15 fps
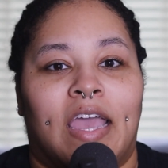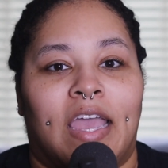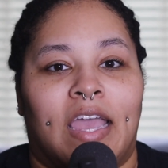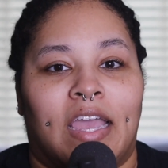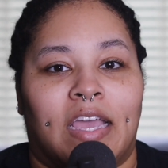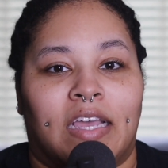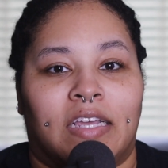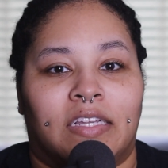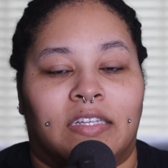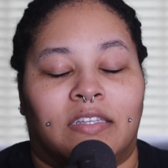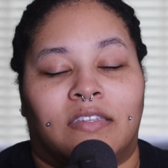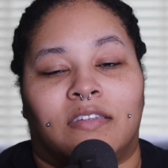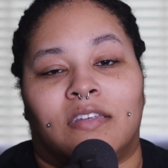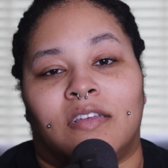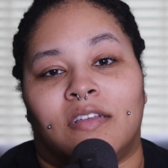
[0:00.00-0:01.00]

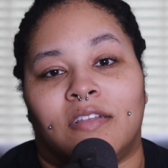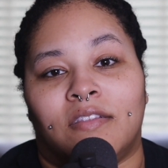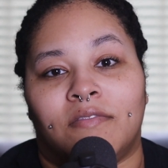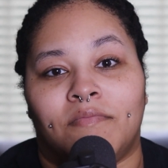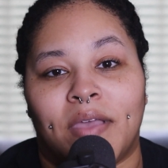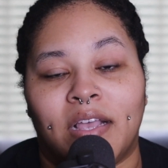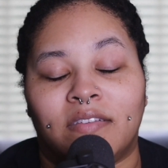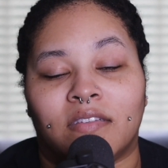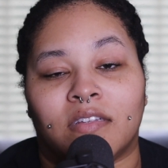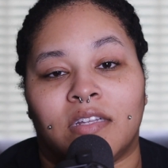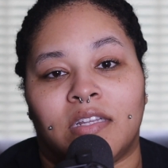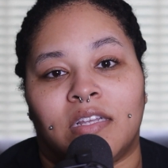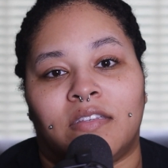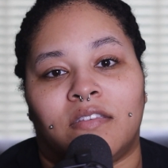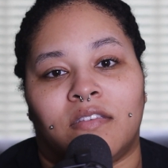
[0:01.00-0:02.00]
And basically,
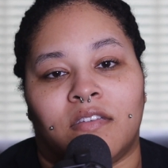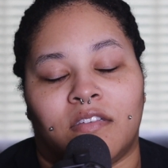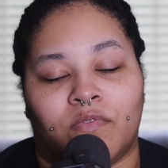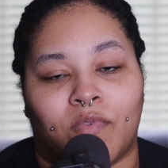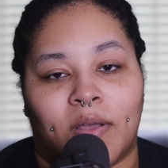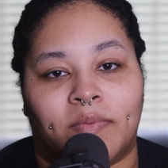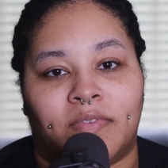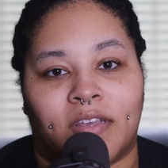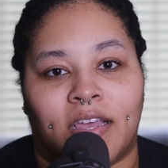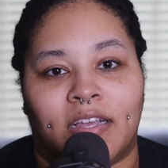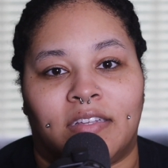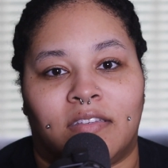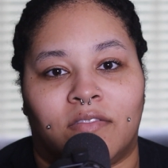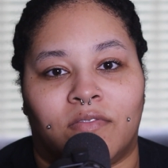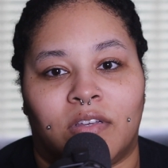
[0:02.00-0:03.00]
this
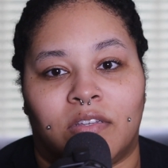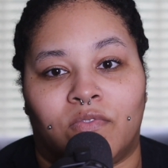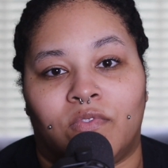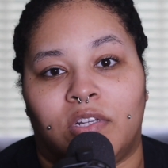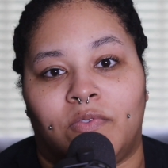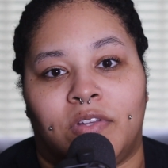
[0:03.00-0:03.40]
website is really,